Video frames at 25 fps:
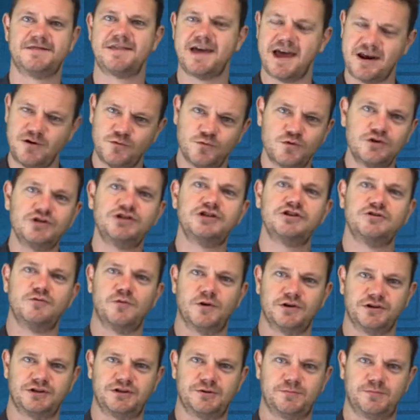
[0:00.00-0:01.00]
Then would you
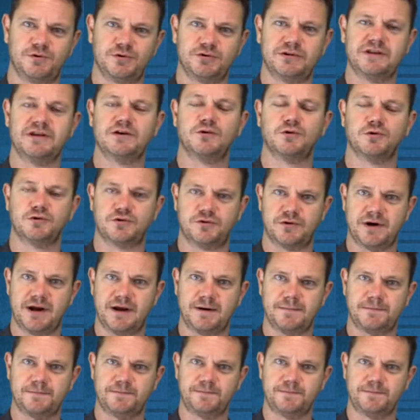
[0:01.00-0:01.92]
want to put the order in?